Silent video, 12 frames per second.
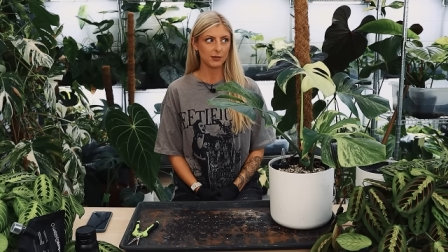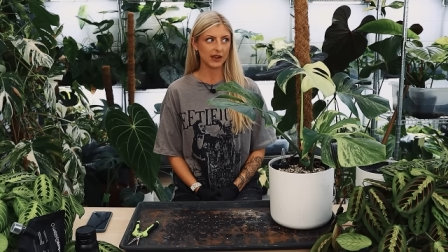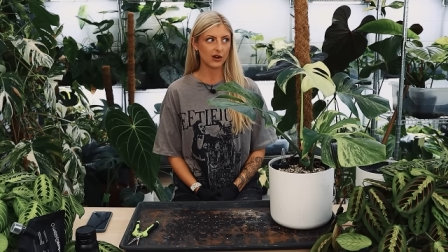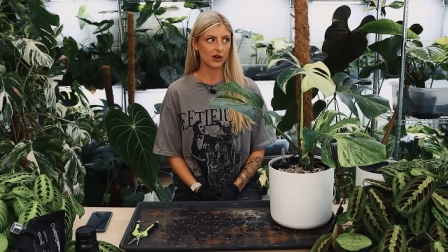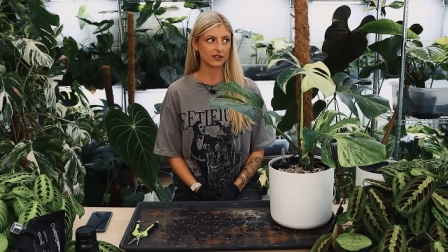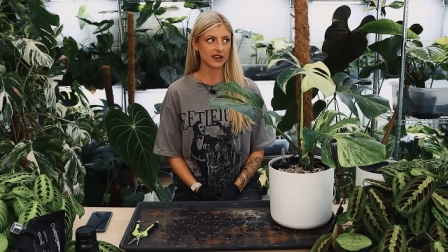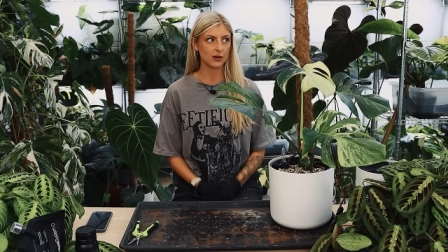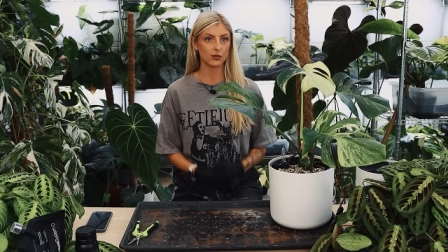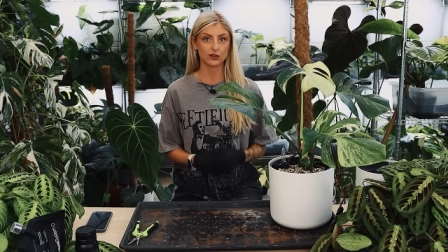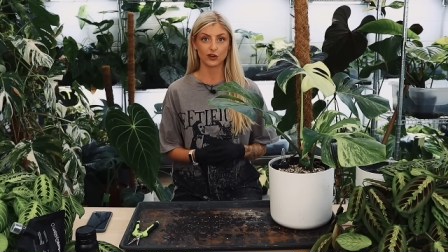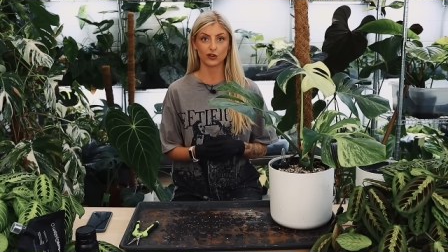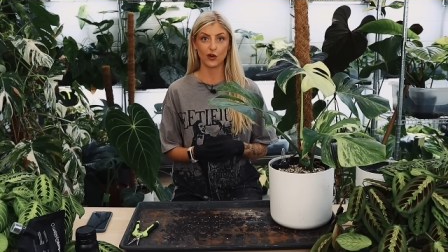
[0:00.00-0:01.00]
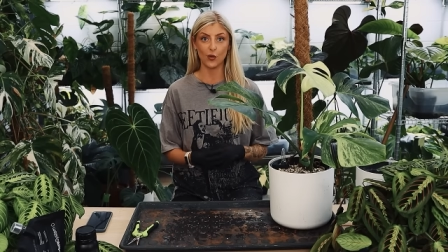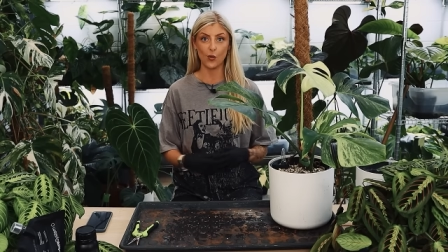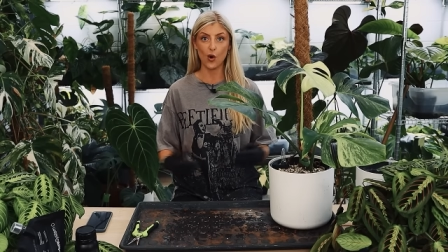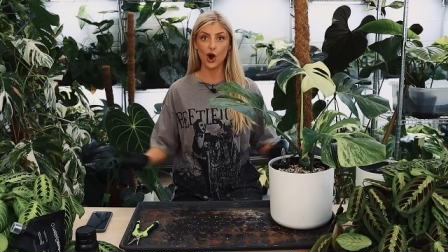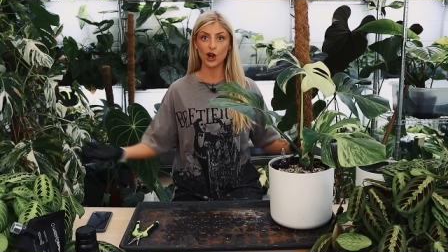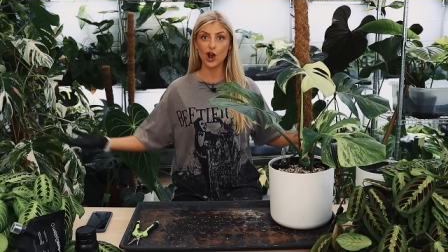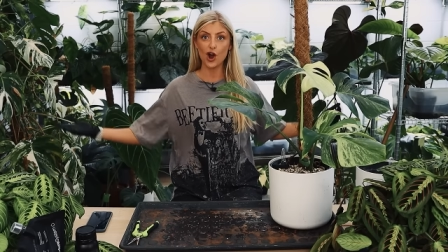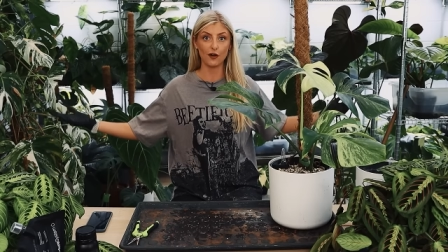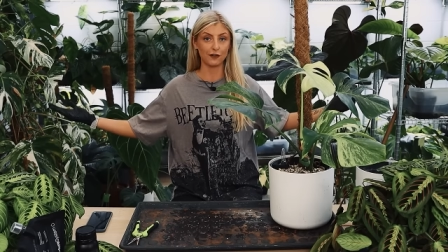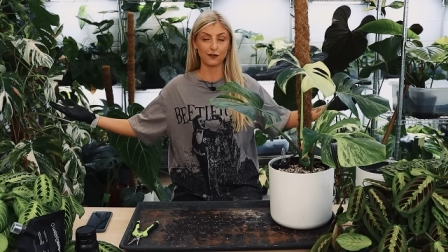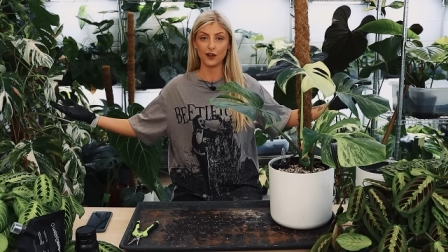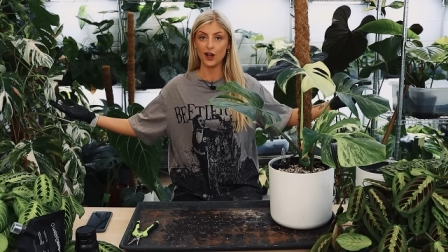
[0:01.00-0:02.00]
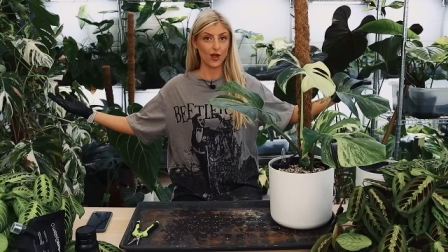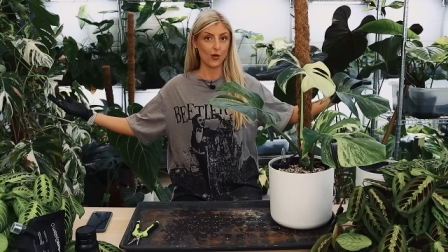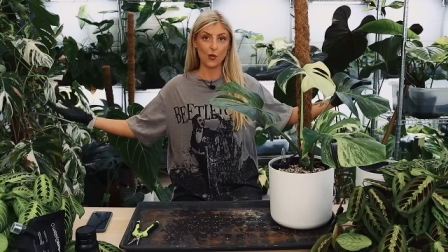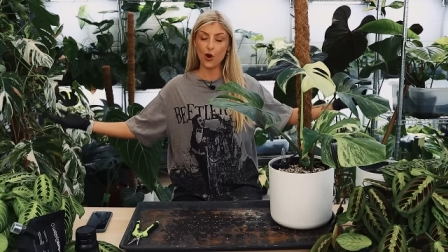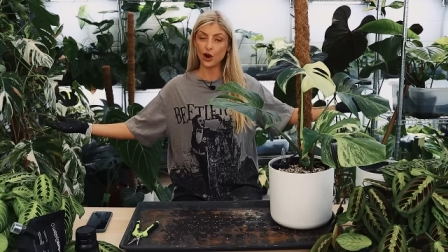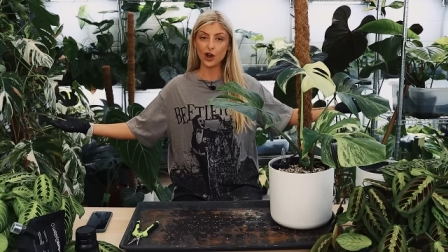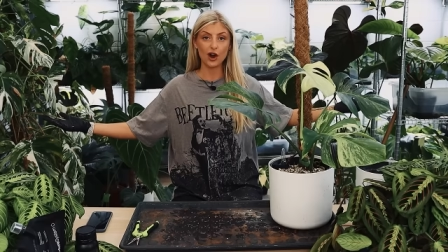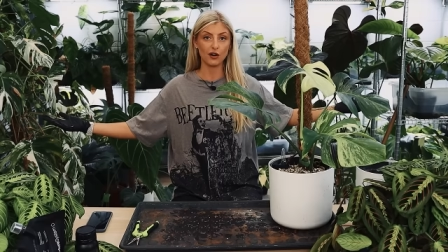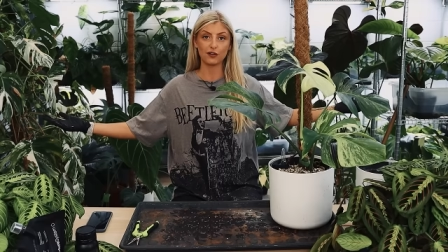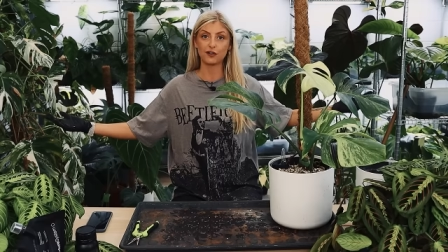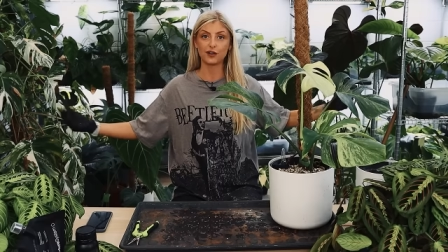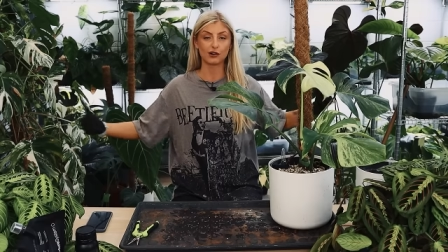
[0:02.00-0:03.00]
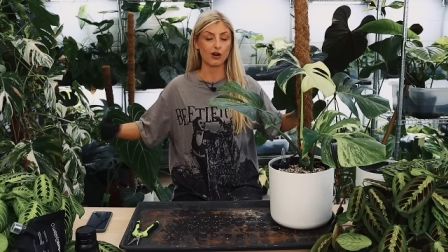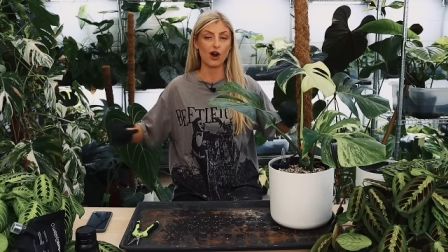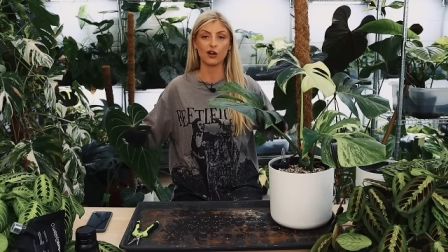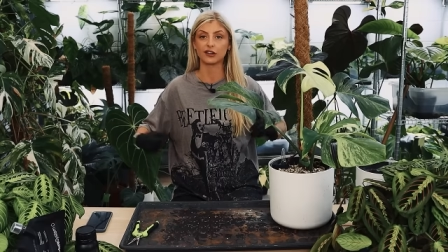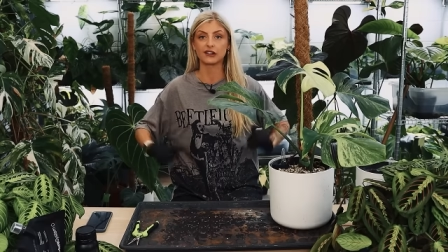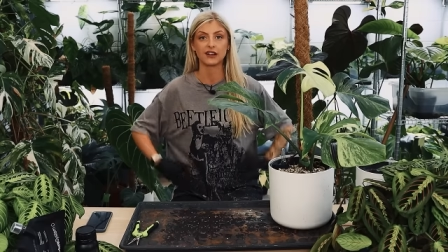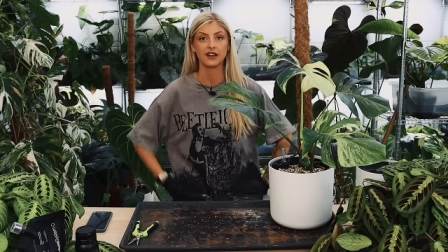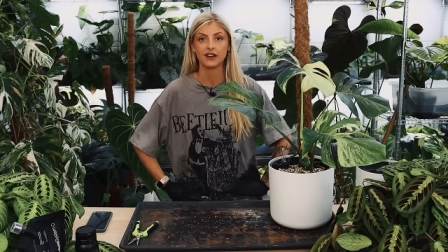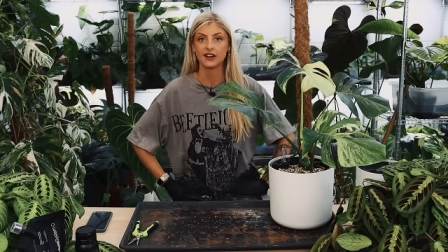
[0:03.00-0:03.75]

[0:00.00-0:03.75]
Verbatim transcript: because it was just the one off, the one off cross